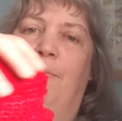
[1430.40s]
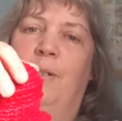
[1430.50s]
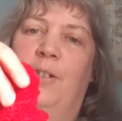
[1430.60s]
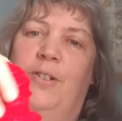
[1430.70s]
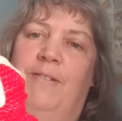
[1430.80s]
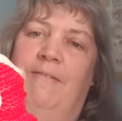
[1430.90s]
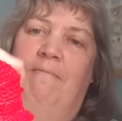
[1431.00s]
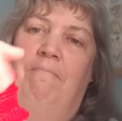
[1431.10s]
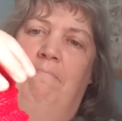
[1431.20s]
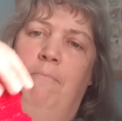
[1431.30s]
which
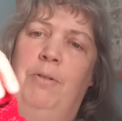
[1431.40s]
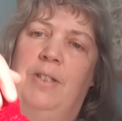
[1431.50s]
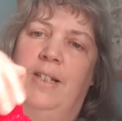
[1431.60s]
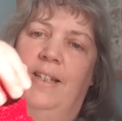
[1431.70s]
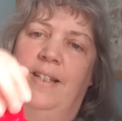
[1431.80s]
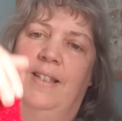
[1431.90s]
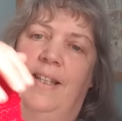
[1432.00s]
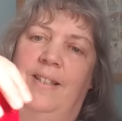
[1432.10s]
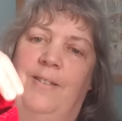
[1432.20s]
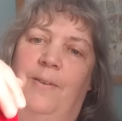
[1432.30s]
mostly
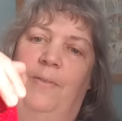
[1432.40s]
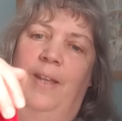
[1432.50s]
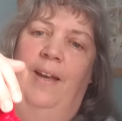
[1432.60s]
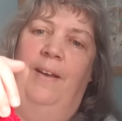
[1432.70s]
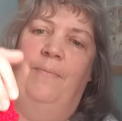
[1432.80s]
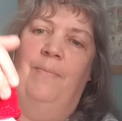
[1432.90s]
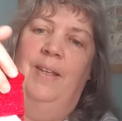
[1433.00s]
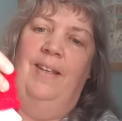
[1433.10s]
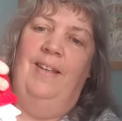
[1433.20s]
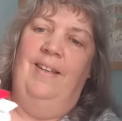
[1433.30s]
sits on there.
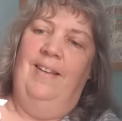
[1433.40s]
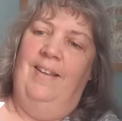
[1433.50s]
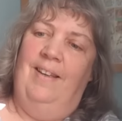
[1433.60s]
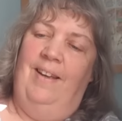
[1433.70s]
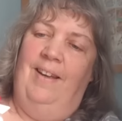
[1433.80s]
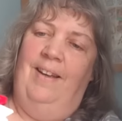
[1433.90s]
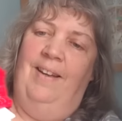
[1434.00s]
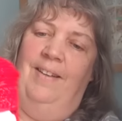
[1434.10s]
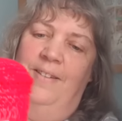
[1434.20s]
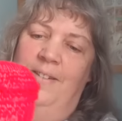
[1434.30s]

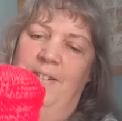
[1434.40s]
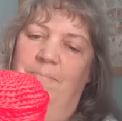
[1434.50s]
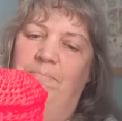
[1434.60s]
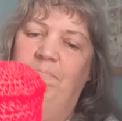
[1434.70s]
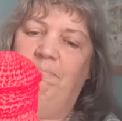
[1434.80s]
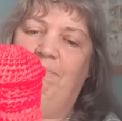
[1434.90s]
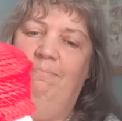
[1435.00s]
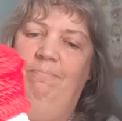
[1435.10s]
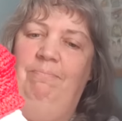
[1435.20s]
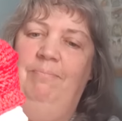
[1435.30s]
And
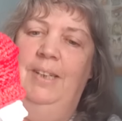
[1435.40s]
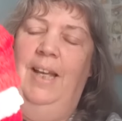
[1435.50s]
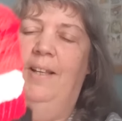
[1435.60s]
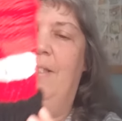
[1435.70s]
yeah,